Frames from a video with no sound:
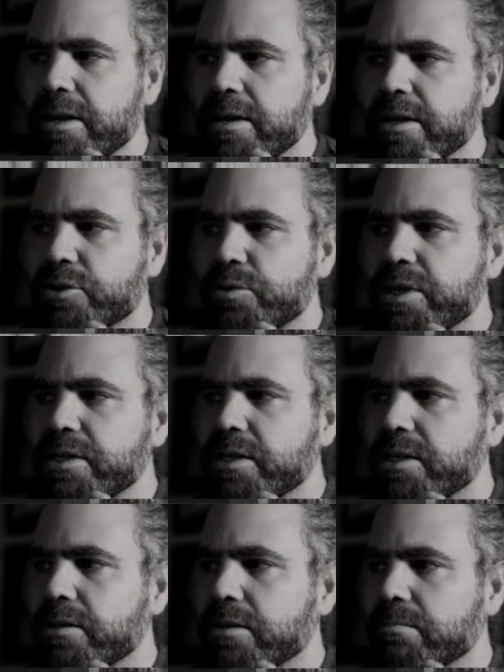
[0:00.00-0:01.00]

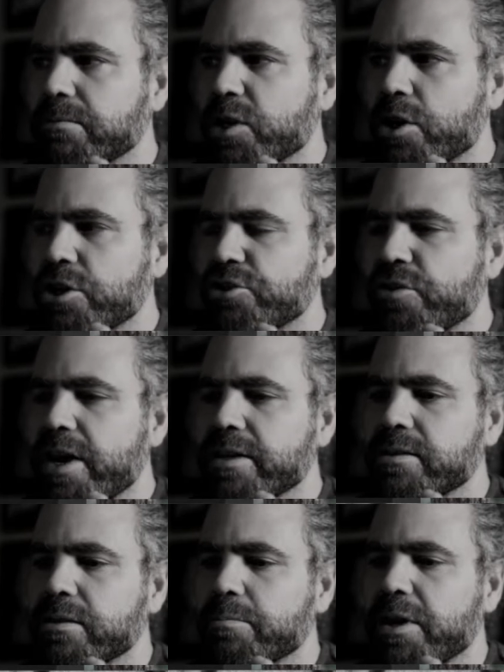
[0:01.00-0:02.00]
increasing the
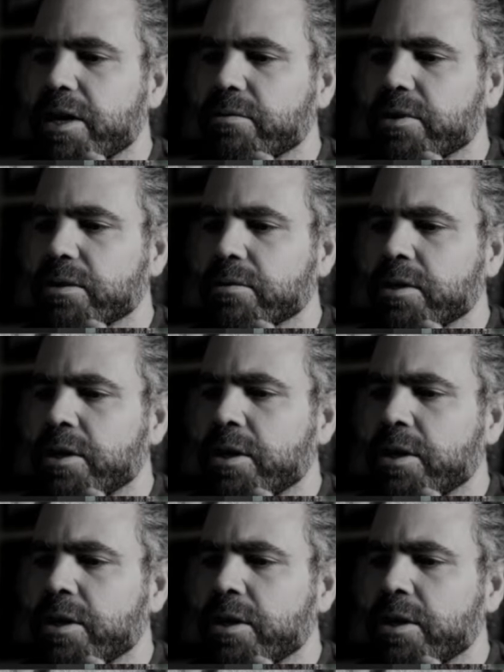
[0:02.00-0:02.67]
contrast in the background.